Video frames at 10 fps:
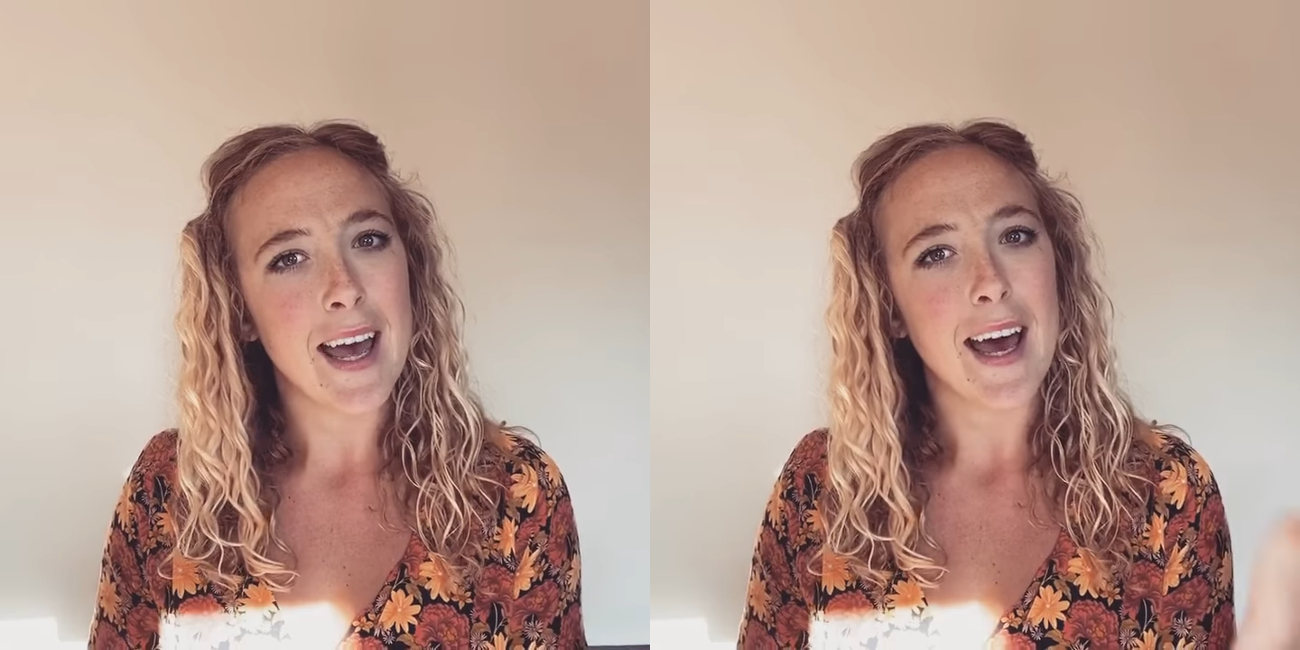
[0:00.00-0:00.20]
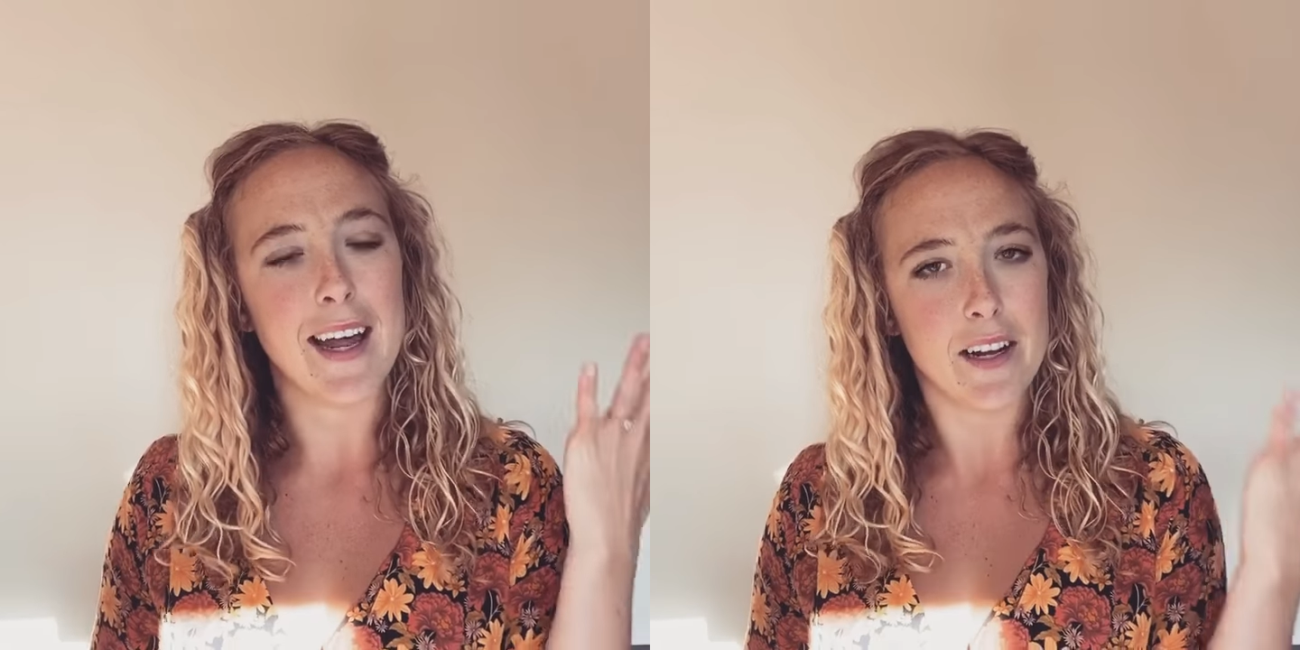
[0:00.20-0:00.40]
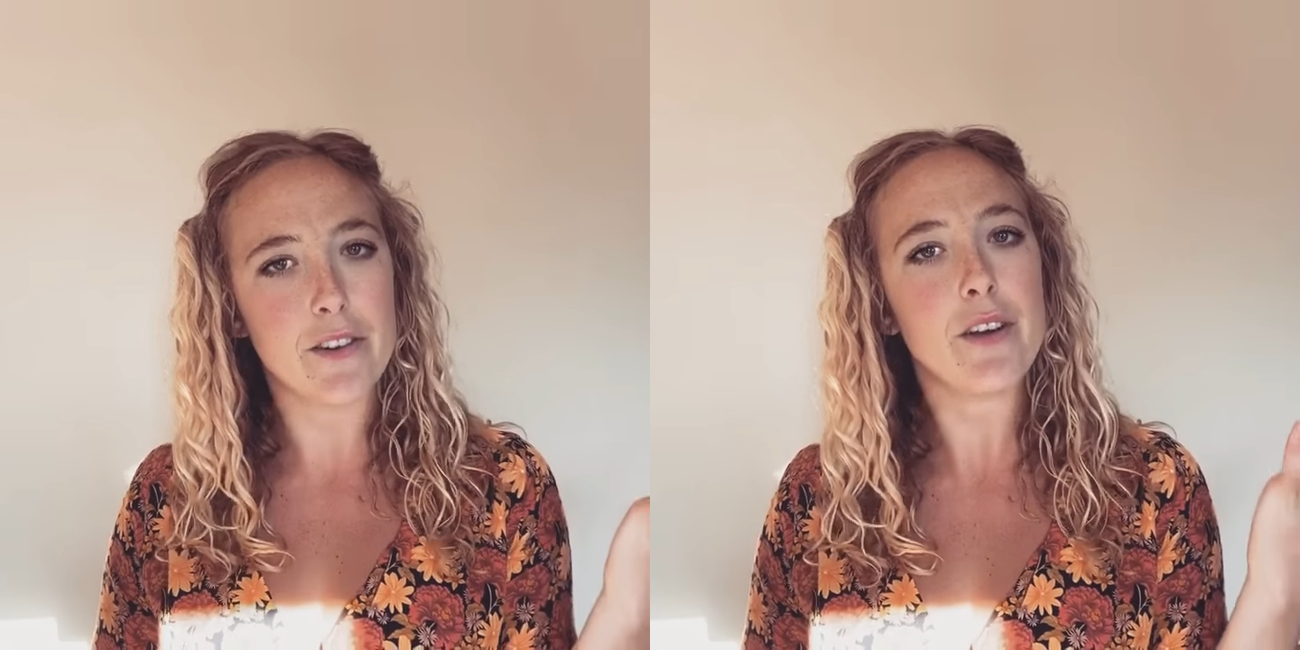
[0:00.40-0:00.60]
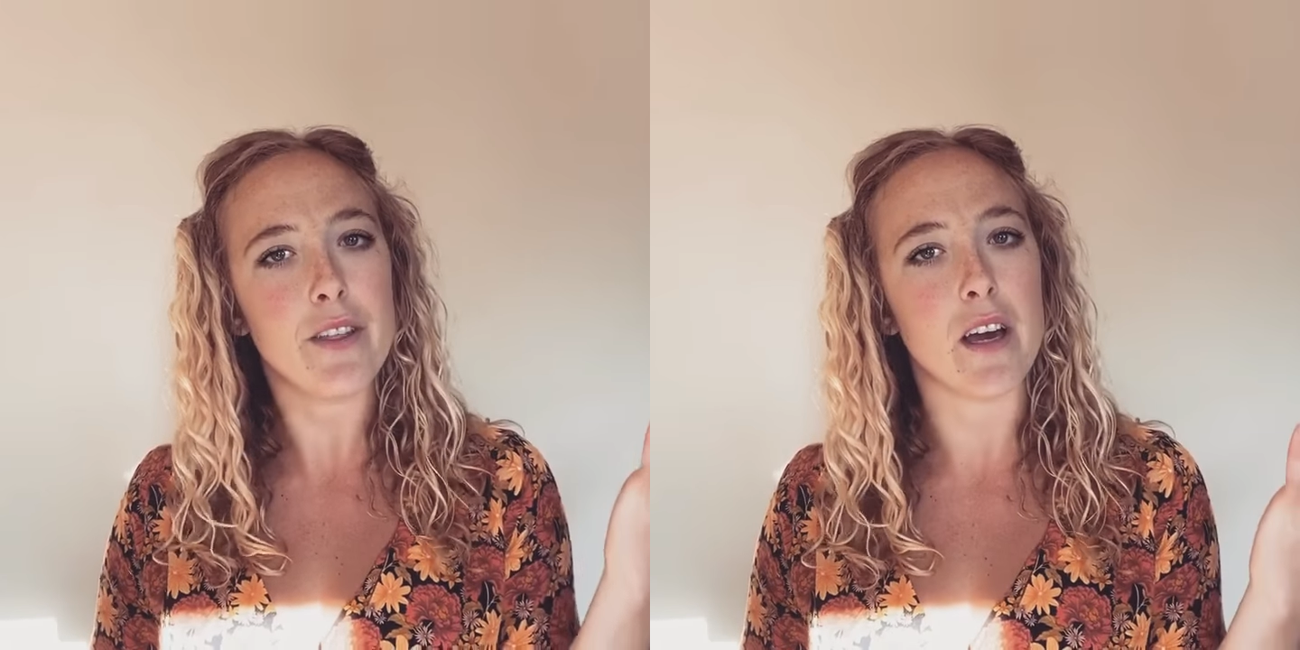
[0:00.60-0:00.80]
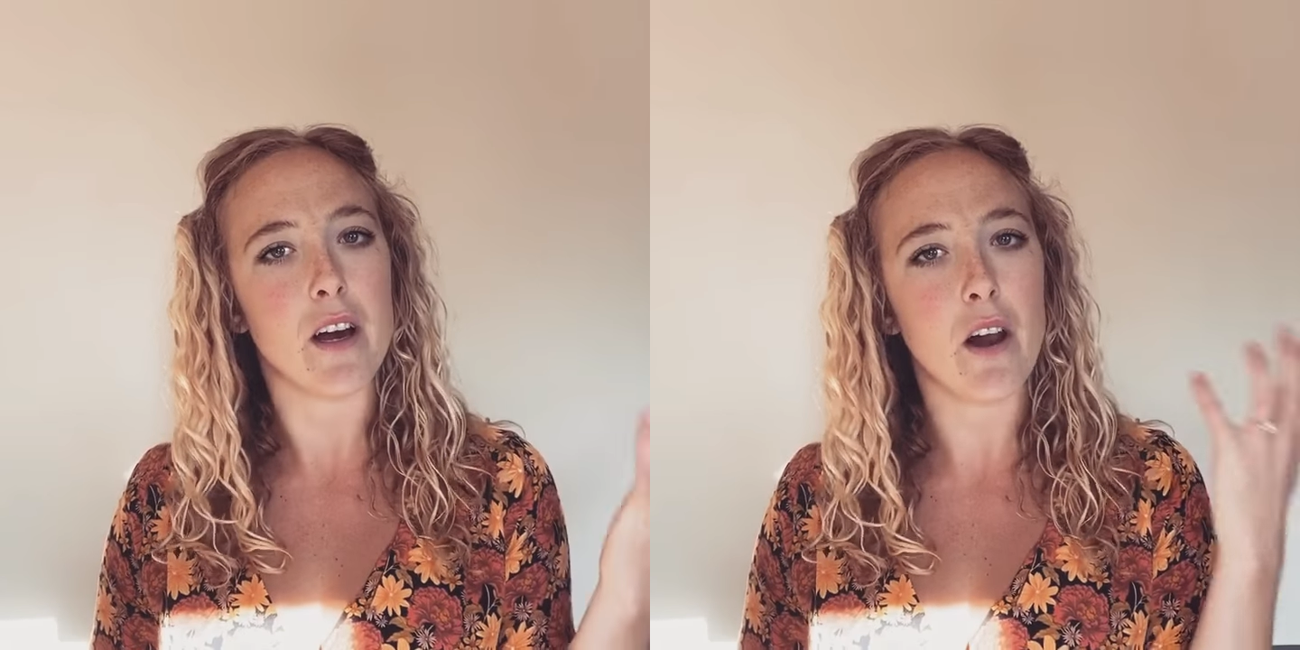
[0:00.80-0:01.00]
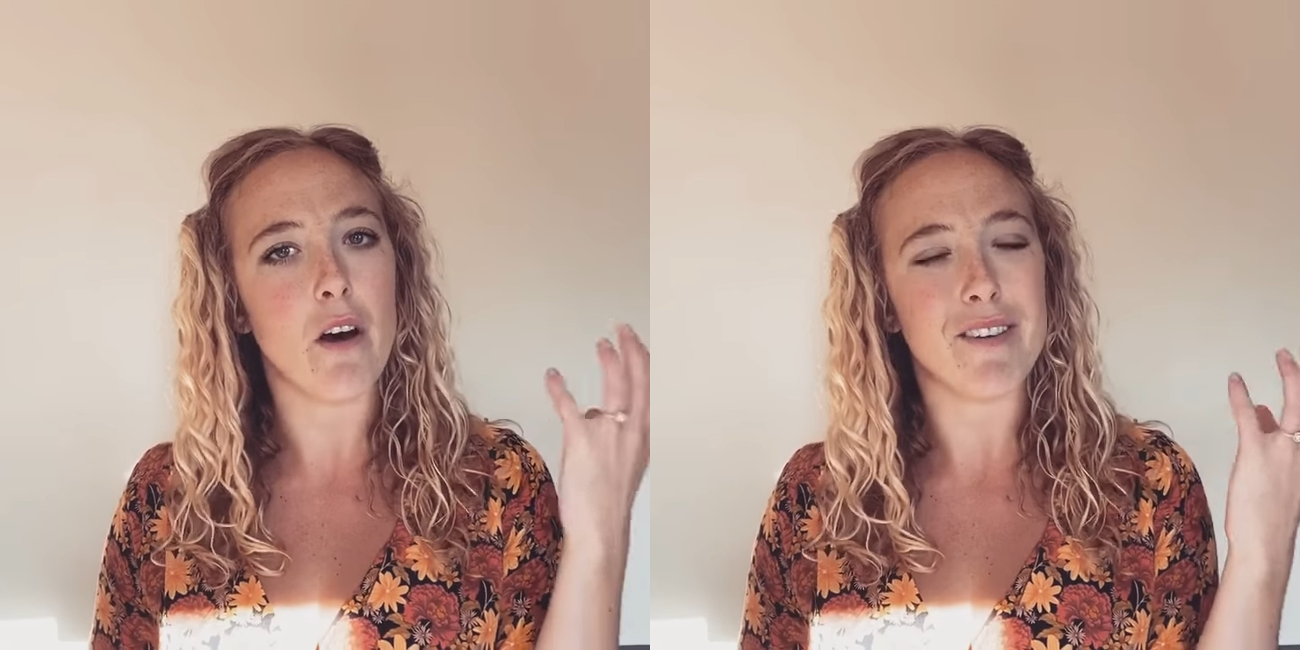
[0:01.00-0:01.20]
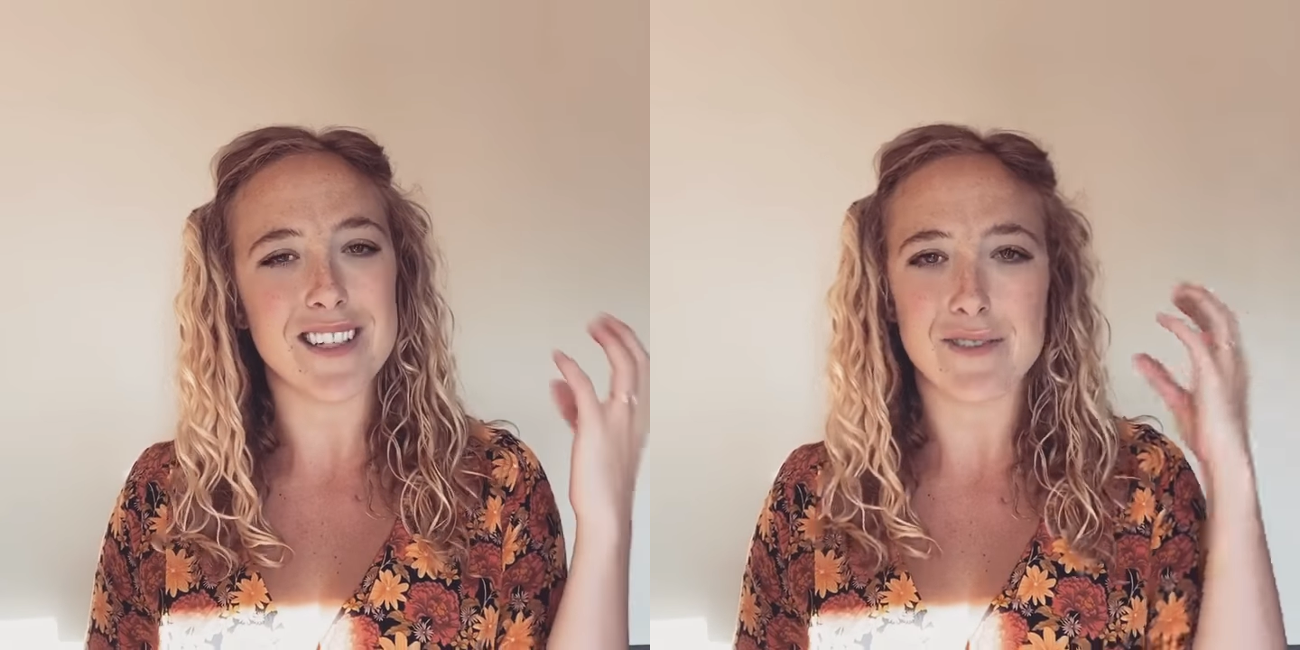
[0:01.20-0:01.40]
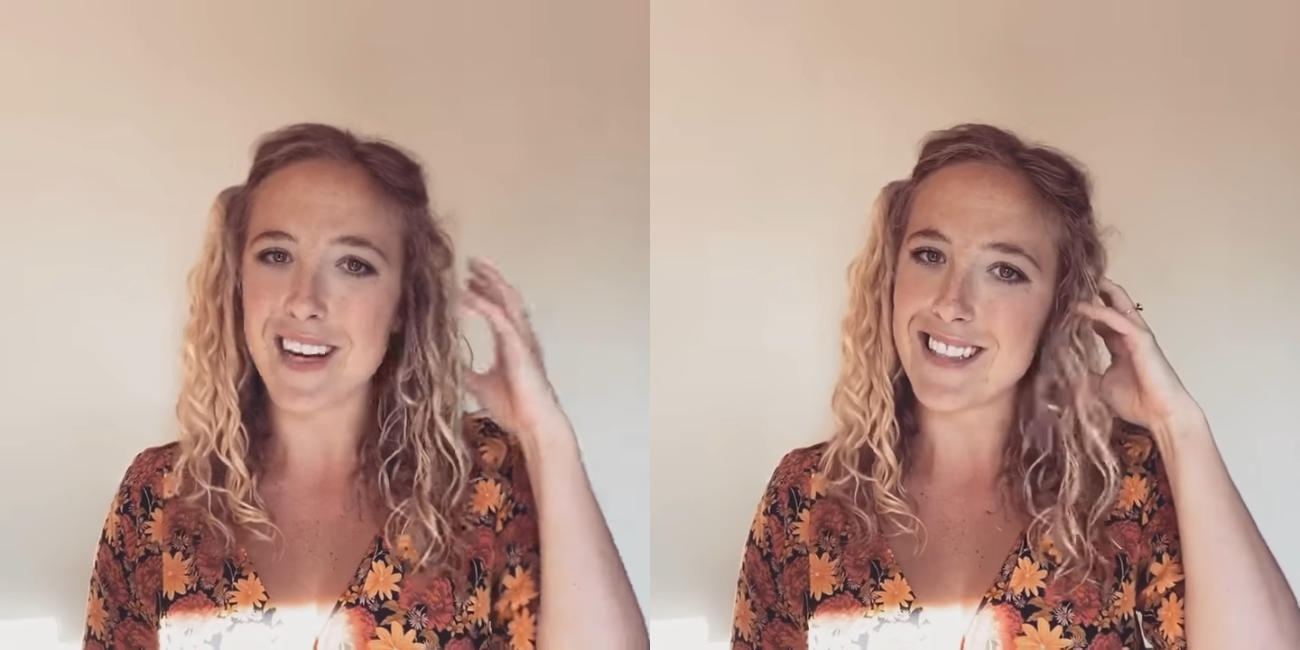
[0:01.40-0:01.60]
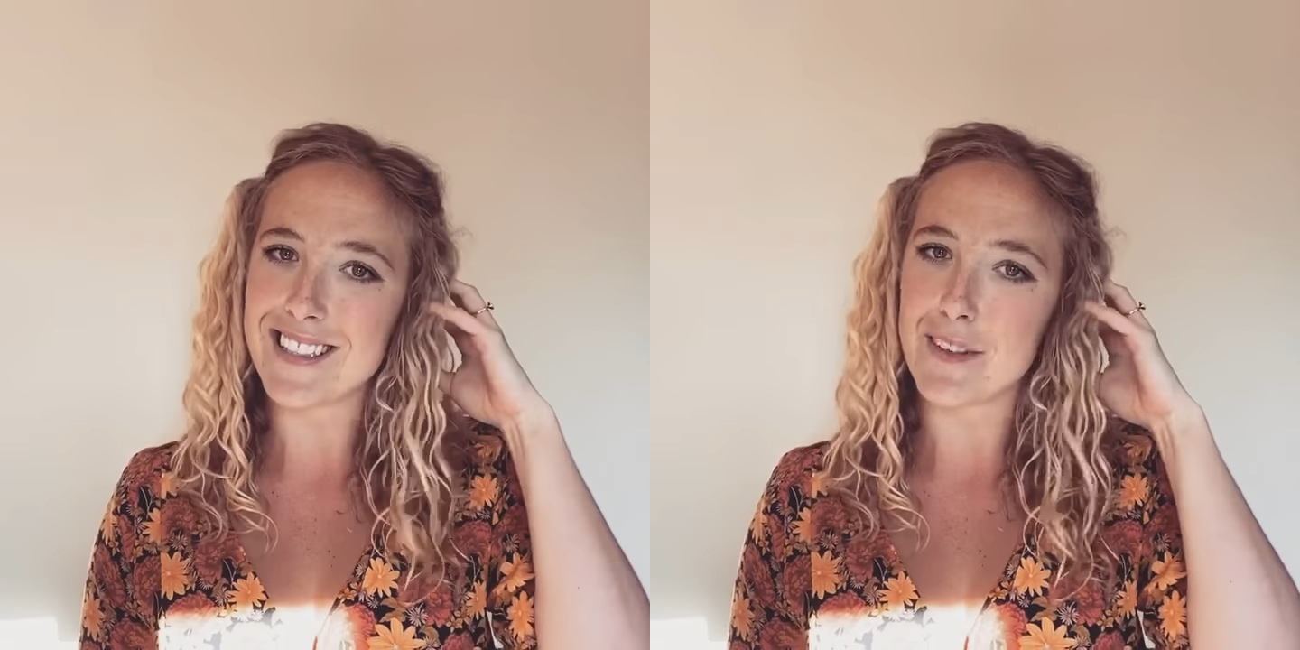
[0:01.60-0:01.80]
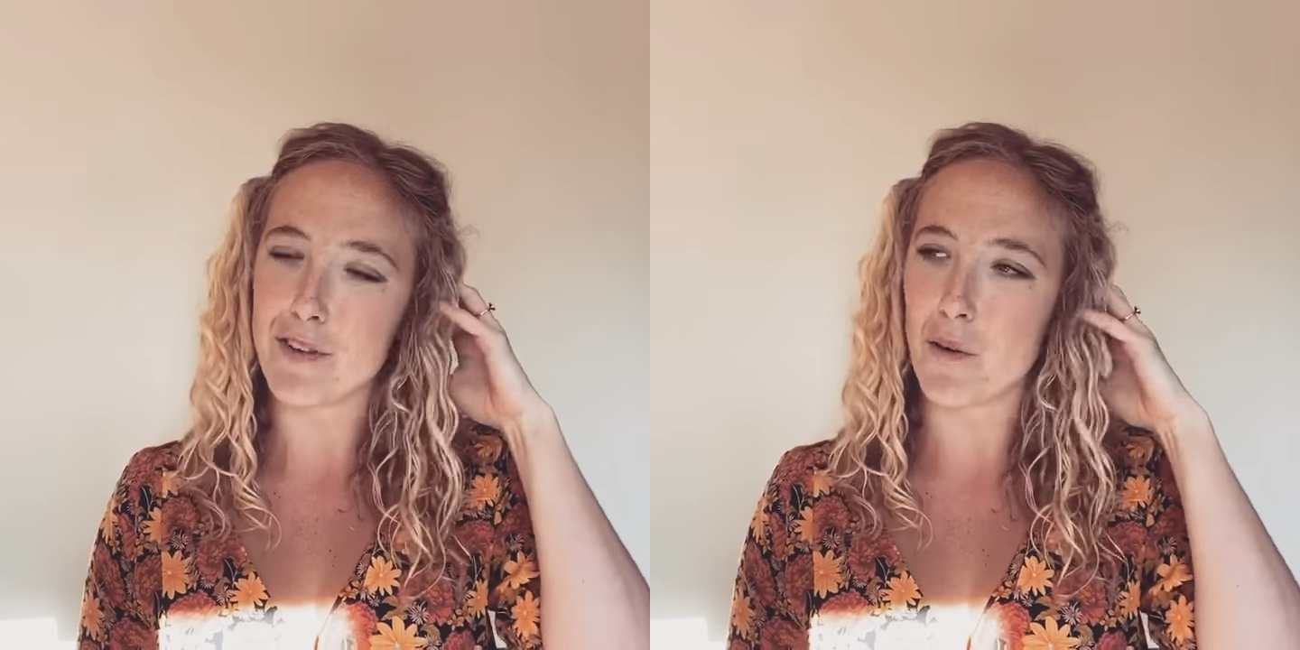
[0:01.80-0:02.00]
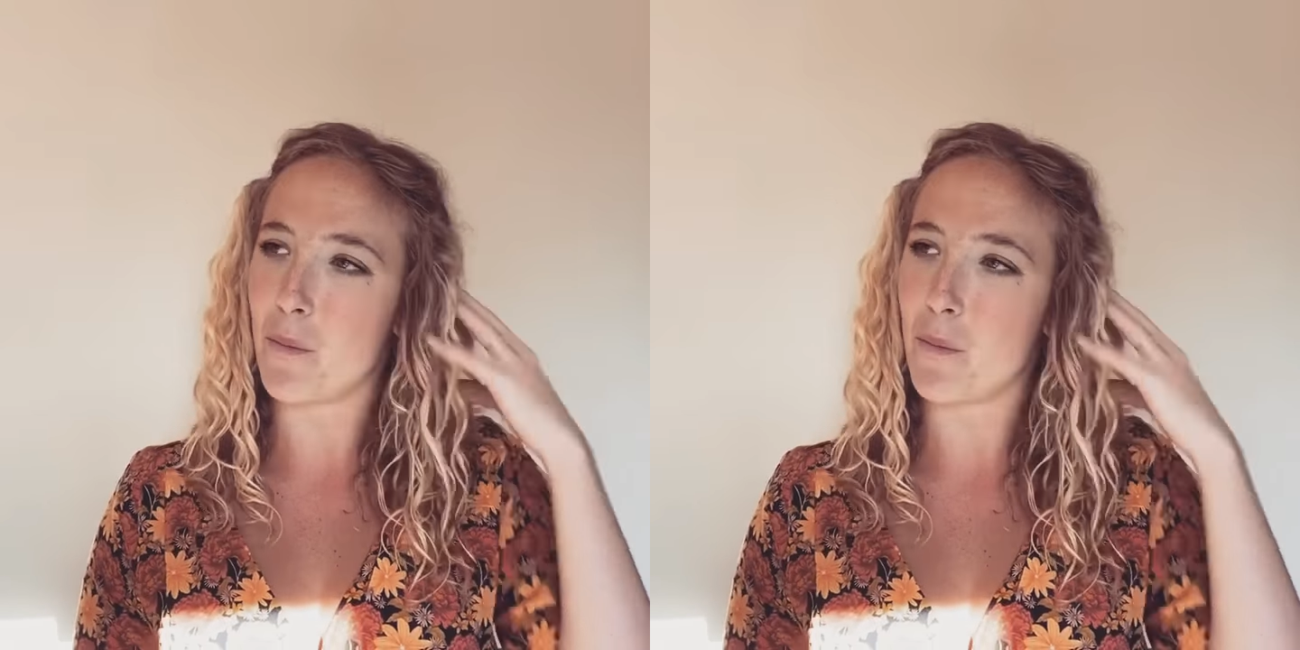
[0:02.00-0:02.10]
And I do think a lot of us find this difficult.